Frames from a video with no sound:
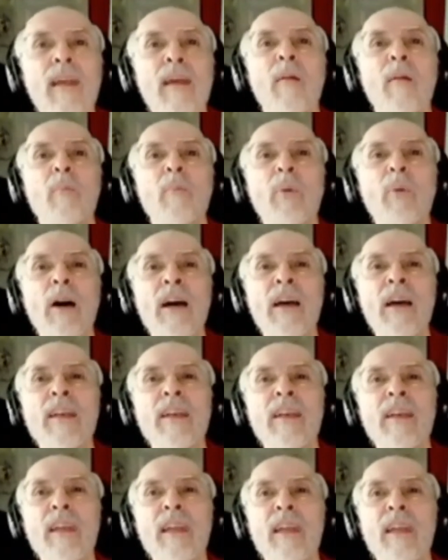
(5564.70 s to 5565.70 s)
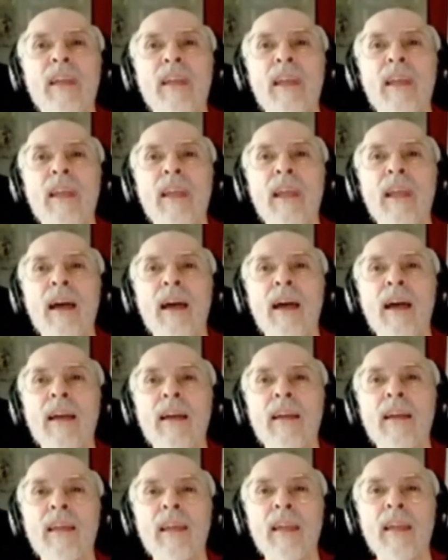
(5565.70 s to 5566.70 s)
but
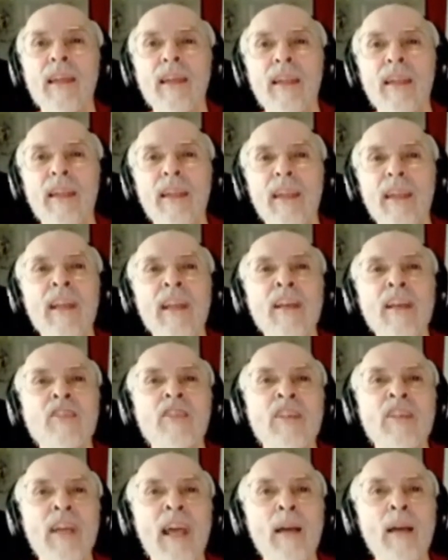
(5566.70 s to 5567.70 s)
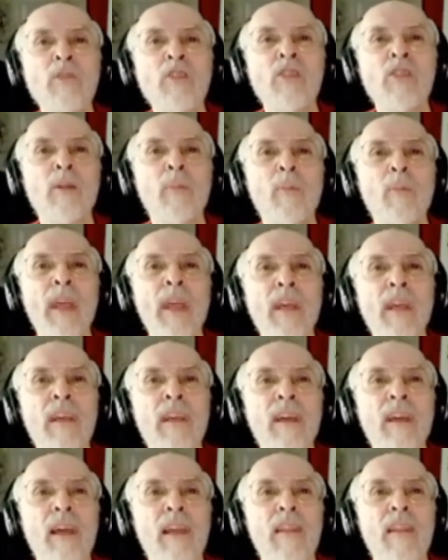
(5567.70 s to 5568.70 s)
in his attempts to make
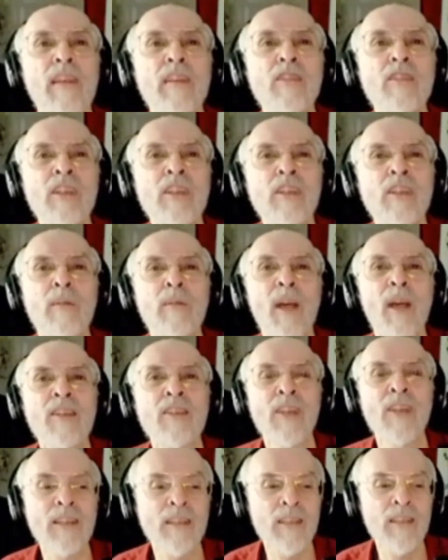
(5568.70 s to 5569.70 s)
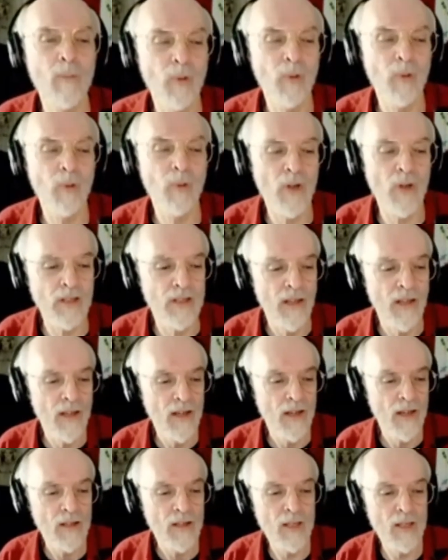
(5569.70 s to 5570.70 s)
the system accessible
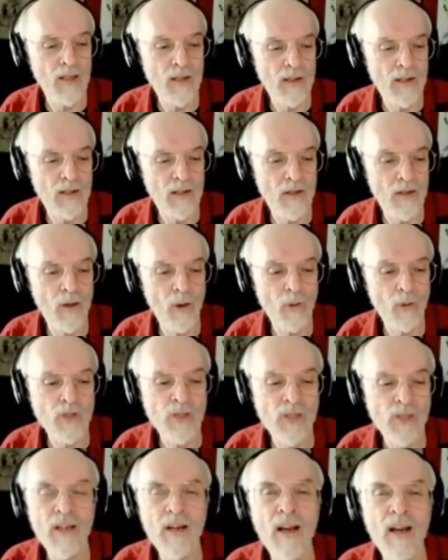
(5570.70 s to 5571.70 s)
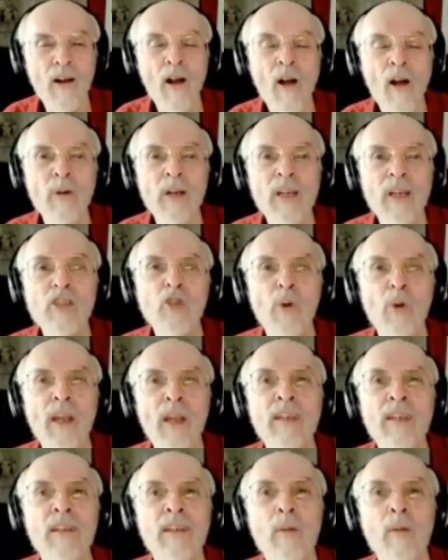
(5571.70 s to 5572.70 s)
to those that had already trained
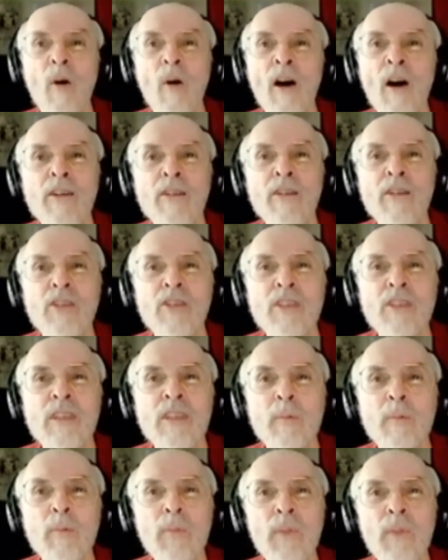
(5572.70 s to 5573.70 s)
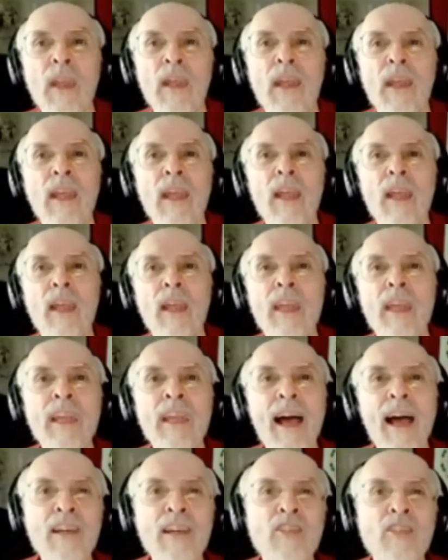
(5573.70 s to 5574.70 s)
in the modern system, he
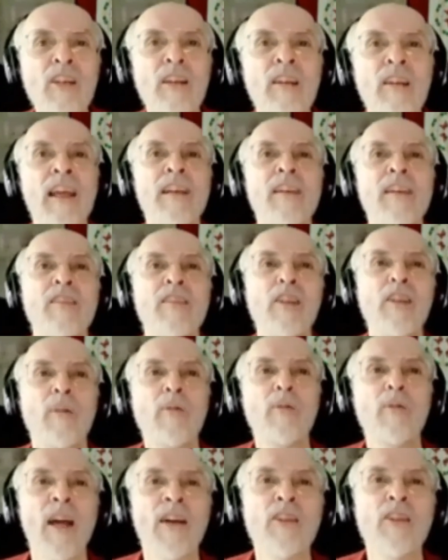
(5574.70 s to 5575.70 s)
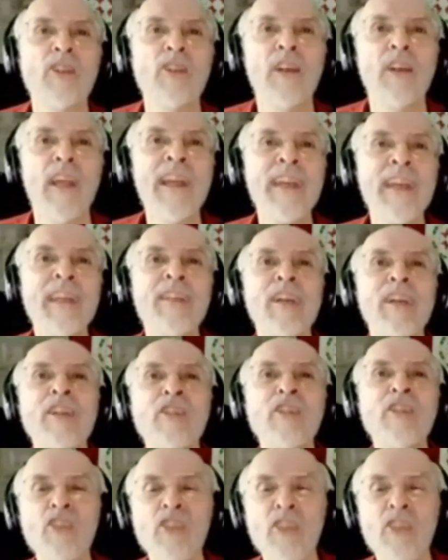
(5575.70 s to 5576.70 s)
isolated subjection, and he
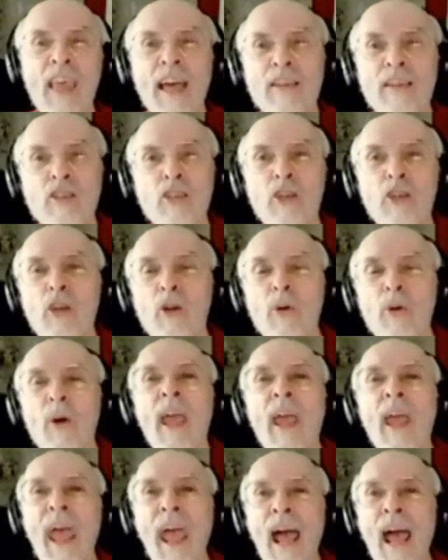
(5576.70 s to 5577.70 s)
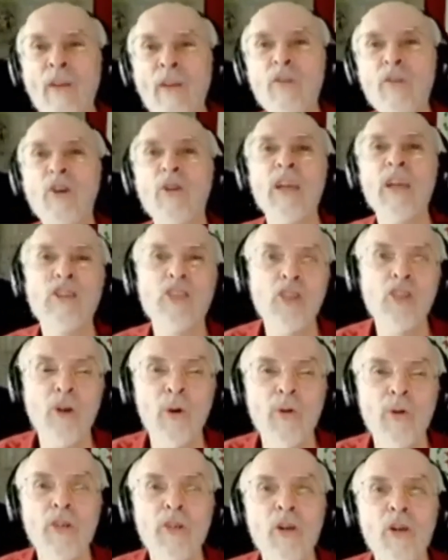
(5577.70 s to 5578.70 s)
teaches that to you after he's shown
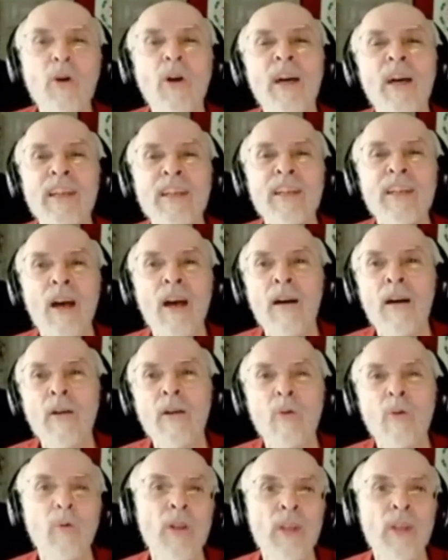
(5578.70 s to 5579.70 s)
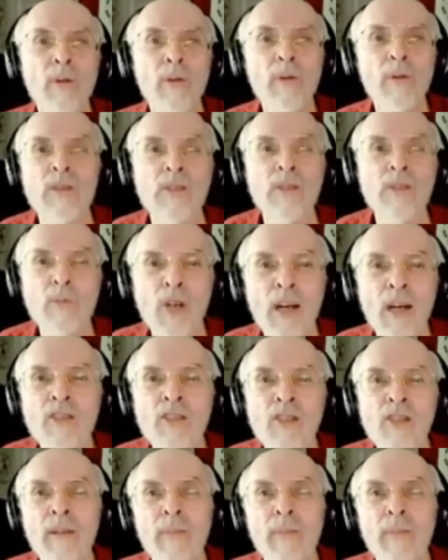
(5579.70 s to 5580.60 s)
you an atajo without the subjection.